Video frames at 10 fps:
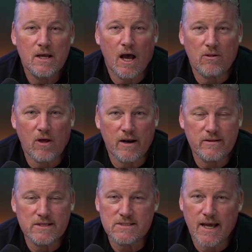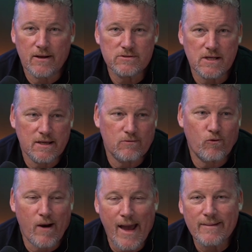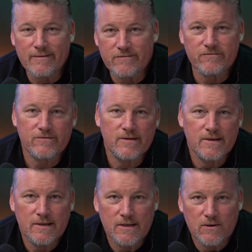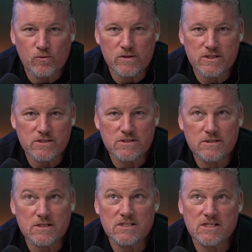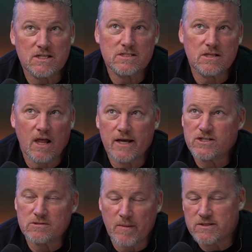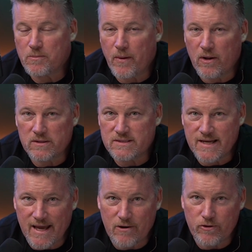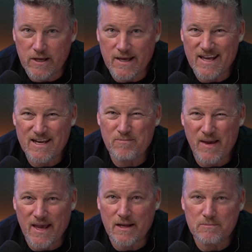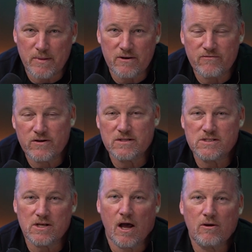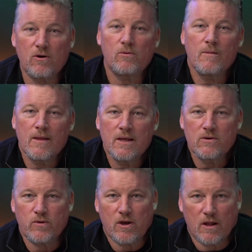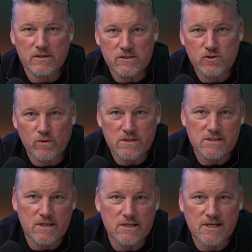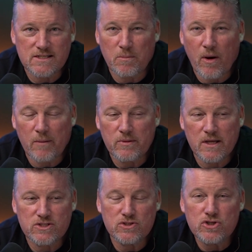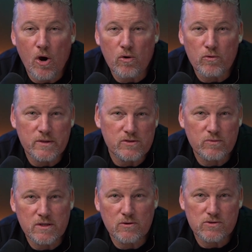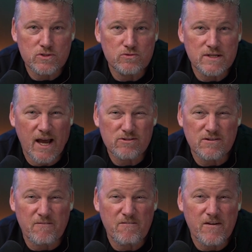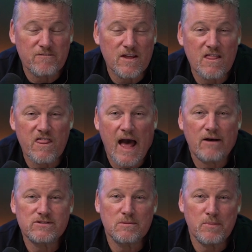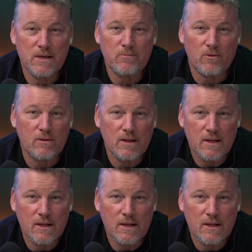A lot of these towns, like where I live, which is the sixth largest metropolitan area in Maine, Biddeford and Saco, we call it the Twin Cities, has a population total between those two towns of 50,000 people.